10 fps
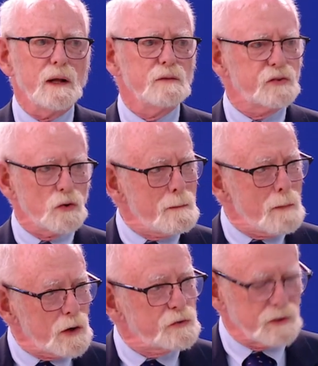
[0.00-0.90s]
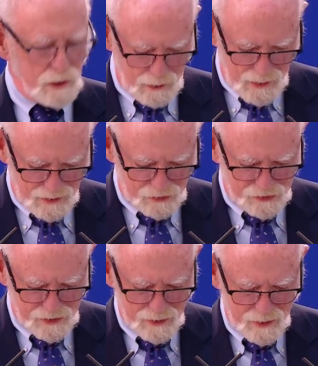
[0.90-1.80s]
and so
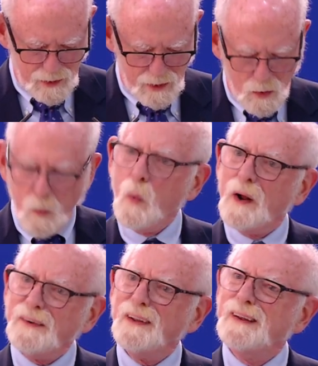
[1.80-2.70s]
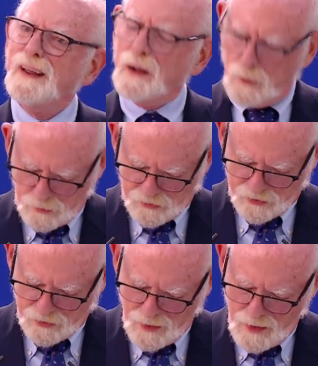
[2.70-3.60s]
marginalized, what
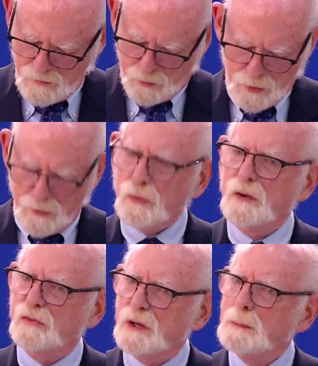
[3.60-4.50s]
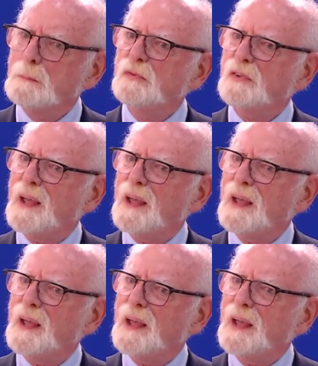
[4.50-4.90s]
accounts for the regime's